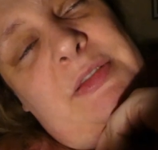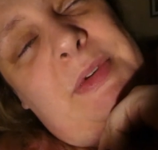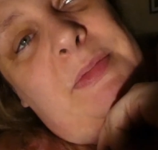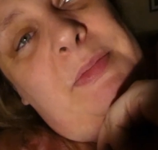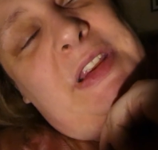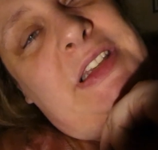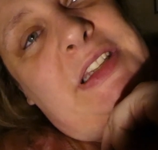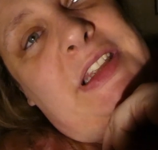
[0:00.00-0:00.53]

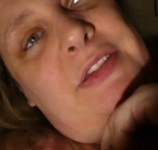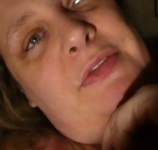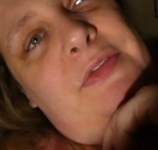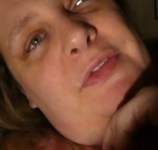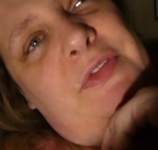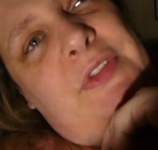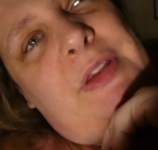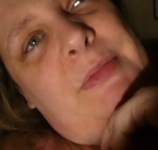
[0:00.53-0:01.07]
about being together
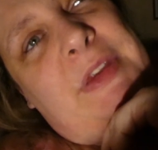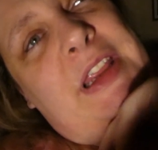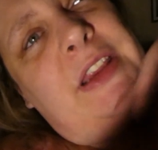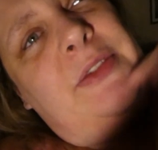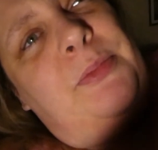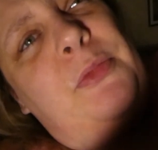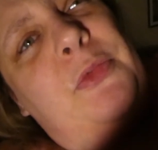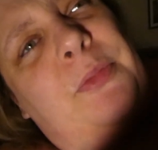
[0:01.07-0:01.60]
as a family.
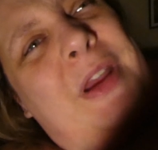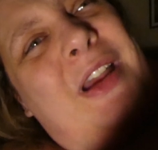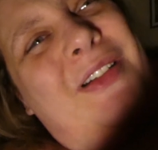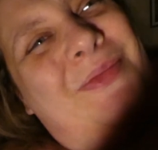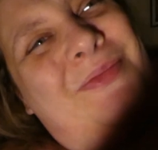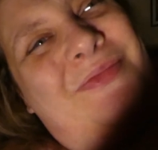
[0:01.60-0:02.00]
It's more about